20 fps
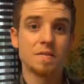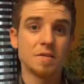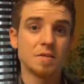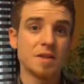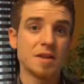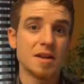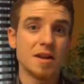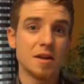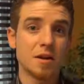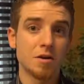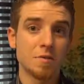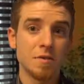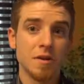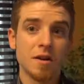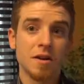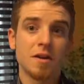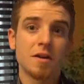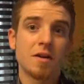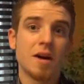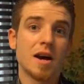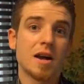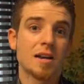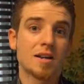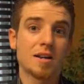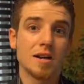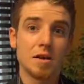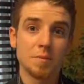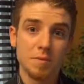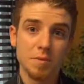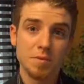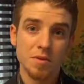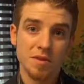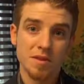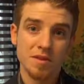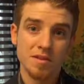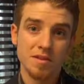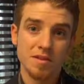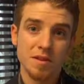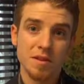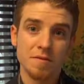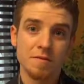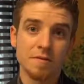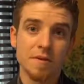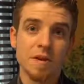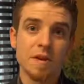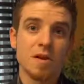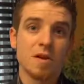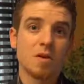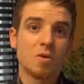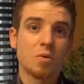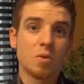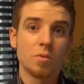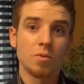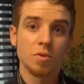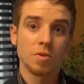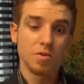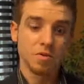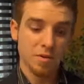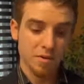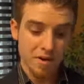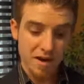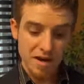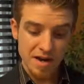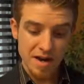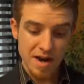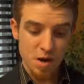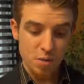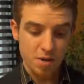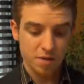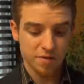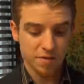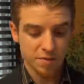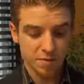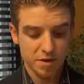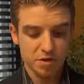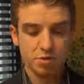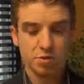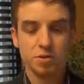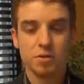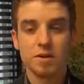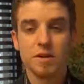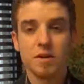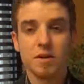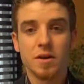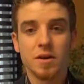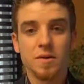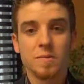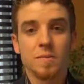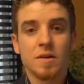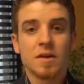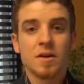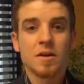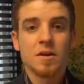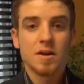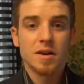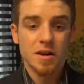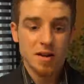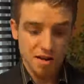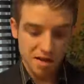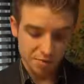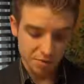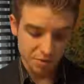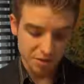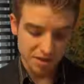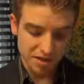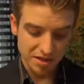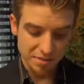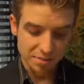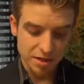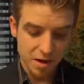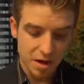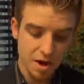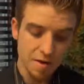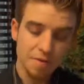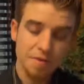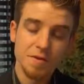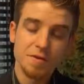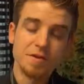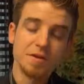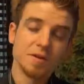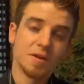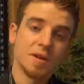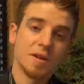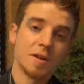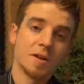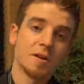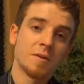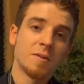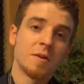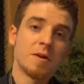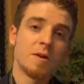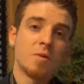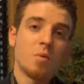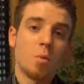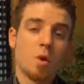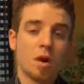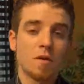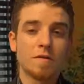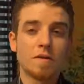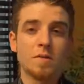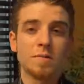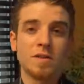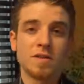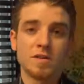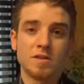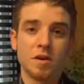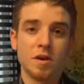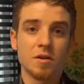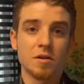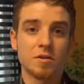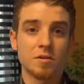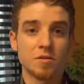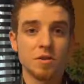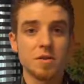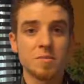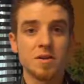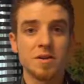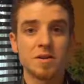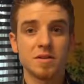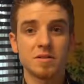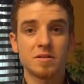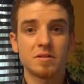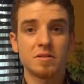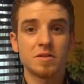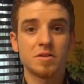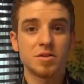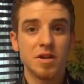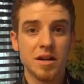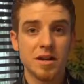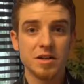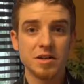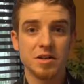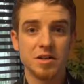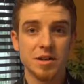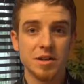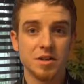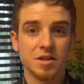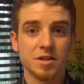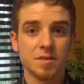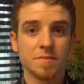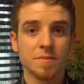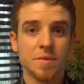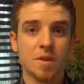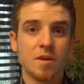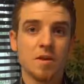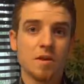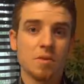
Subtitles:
If you need help, I can help you with this stuff. What we're doing right now, we have a special going on. A couple things I'm going to offer you to here. One of them is our 30-minute strategy session.